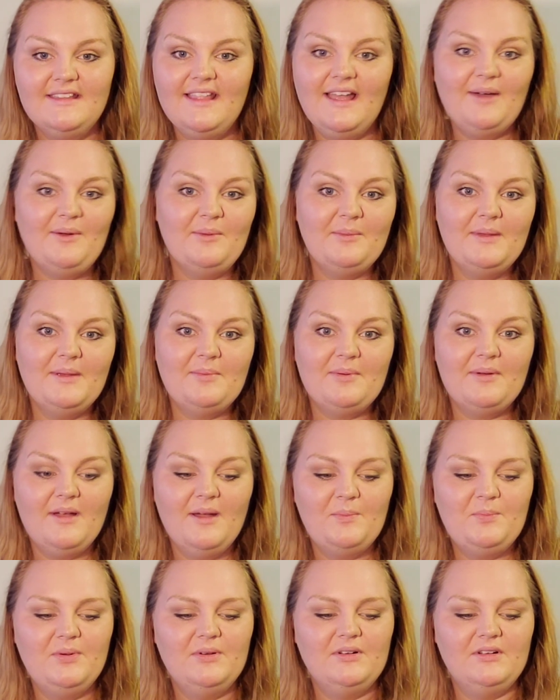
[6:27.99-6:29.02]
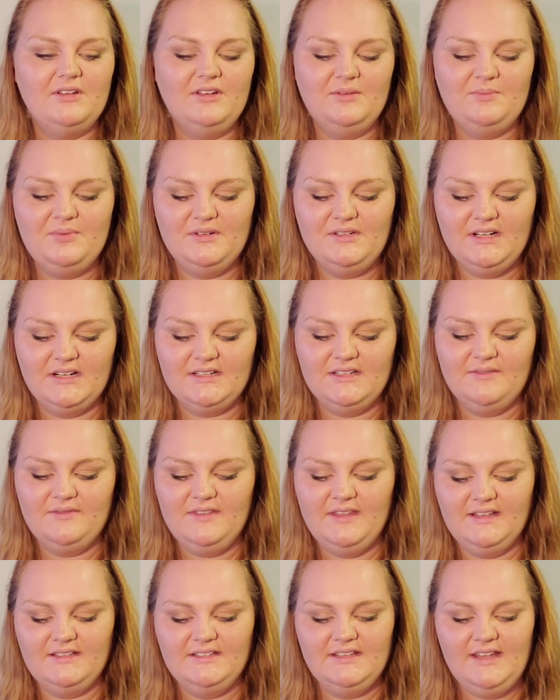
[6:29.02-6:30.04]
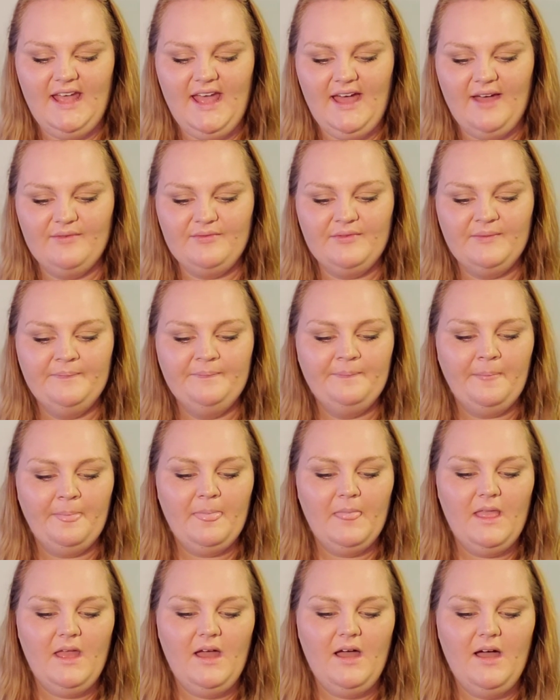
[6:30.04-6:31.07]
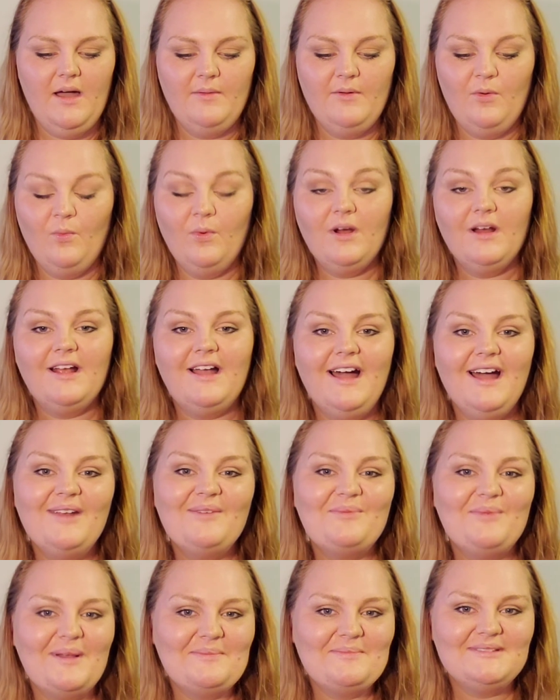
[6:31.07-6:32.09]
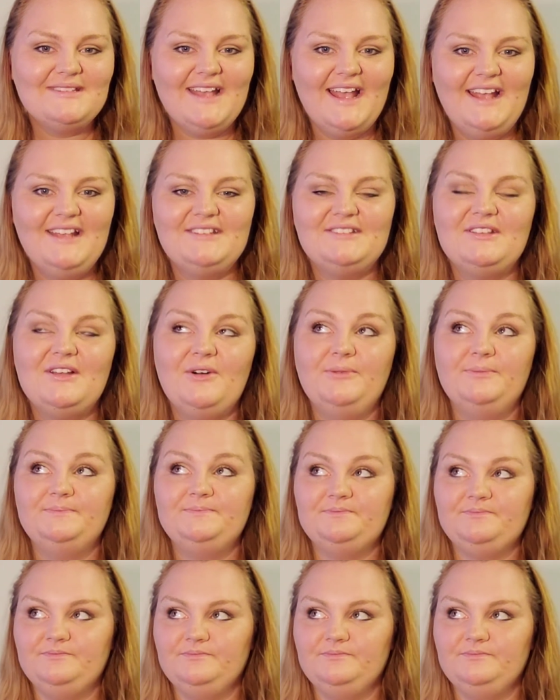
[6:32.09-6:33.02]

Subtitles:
and that will be a good productive thing to have. Work on website. So